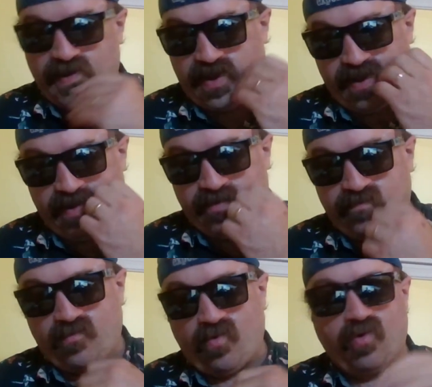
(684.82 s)

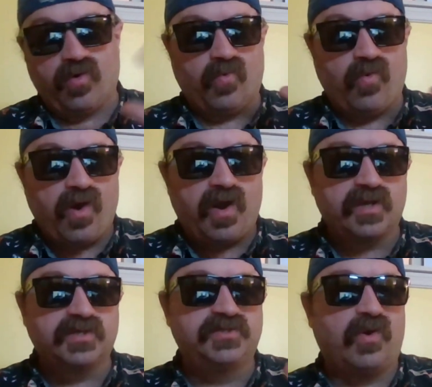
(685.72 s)
or
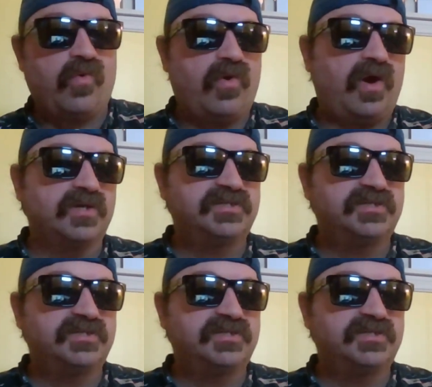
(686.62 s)
walk, don't walk